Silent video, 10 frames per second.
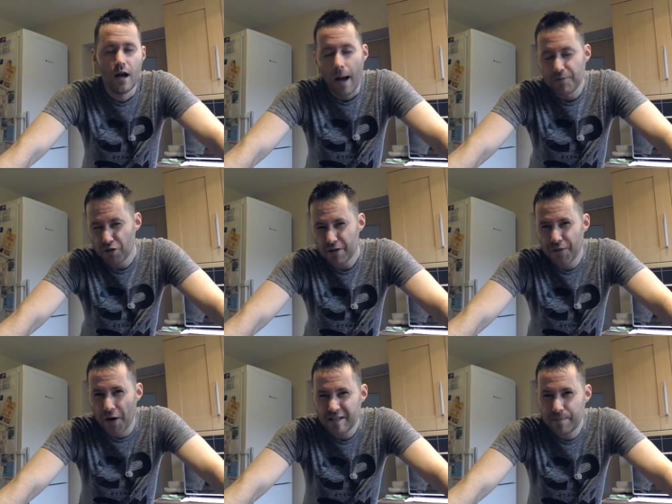I'm trying to
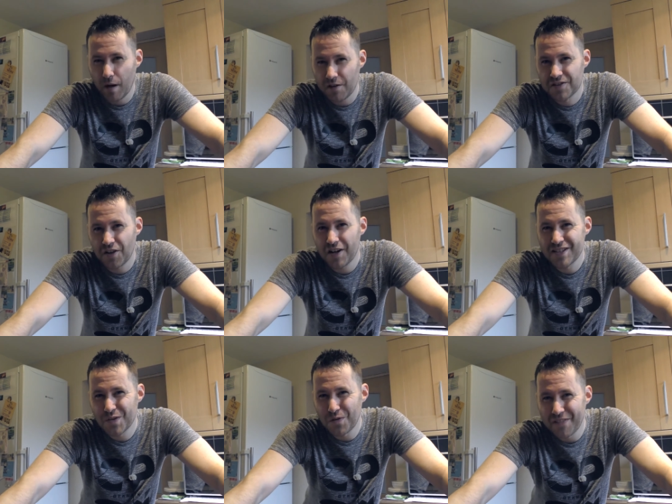find the plus side
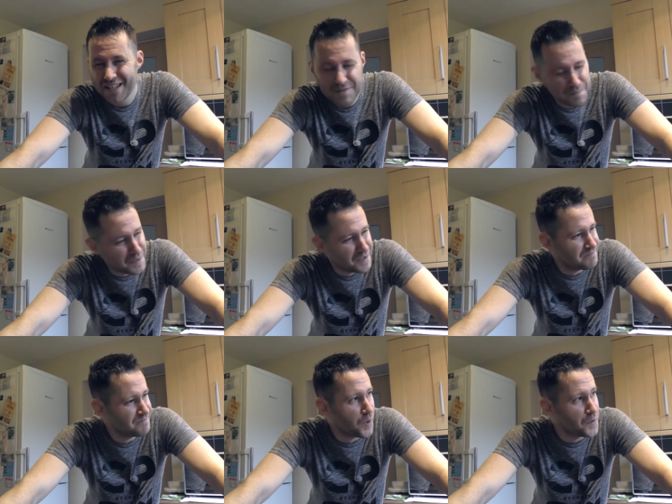in all this,
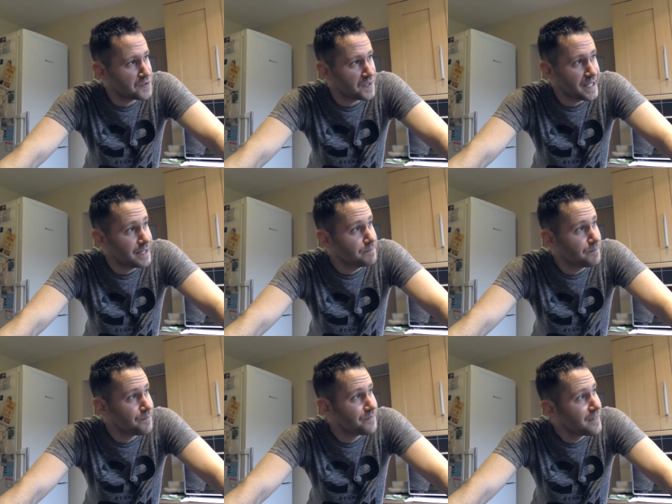but honestly,
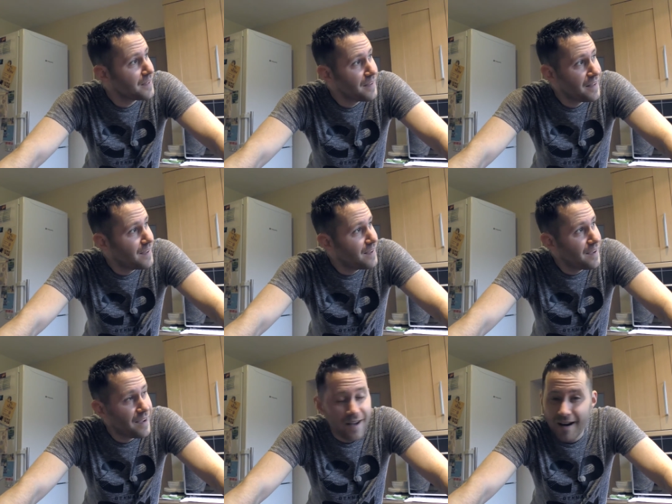
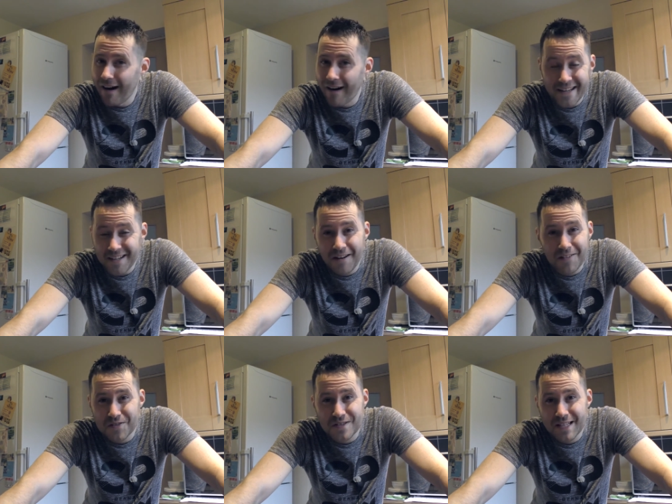I
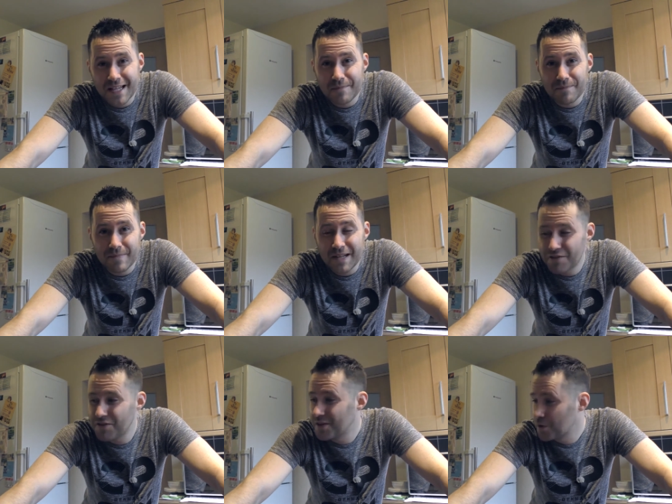can't see it. It's
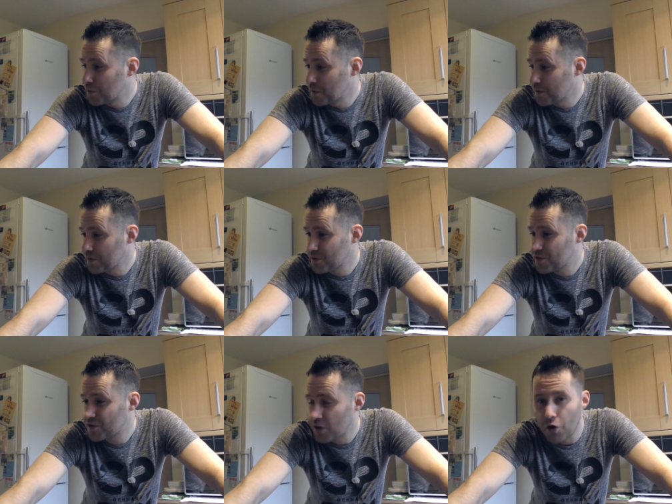still
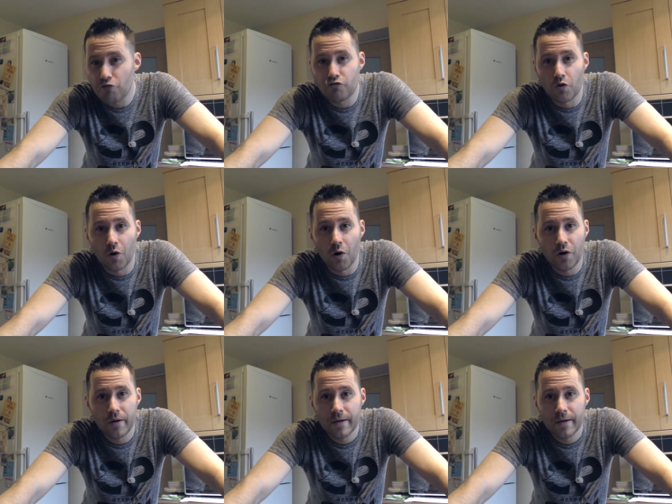so raw.